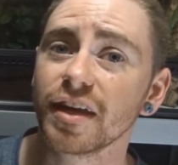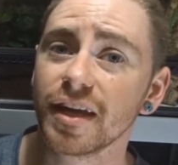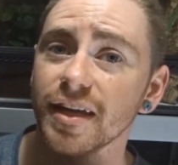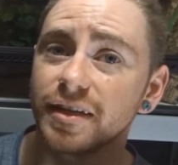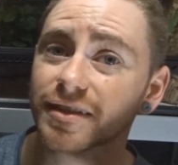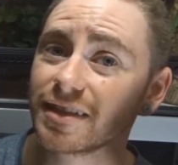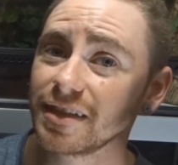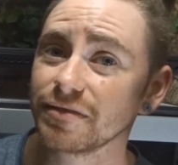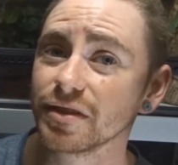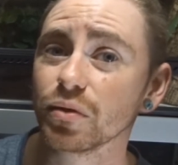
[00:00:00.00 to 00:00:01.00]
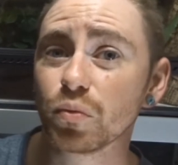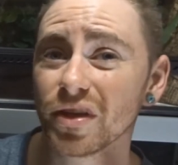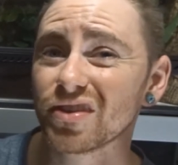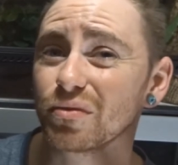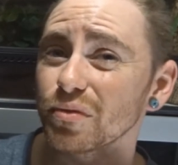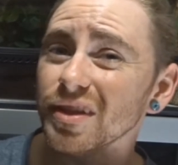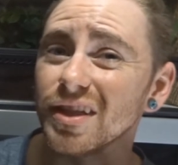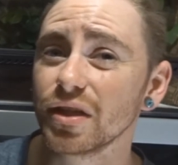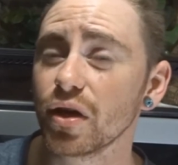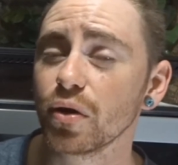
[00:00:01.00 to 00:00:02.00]
and even the width really
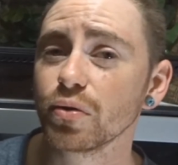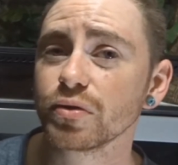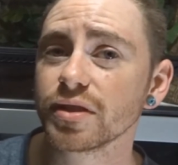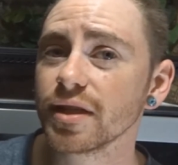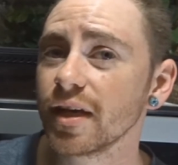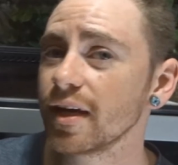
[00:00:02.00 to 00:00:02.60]
goes.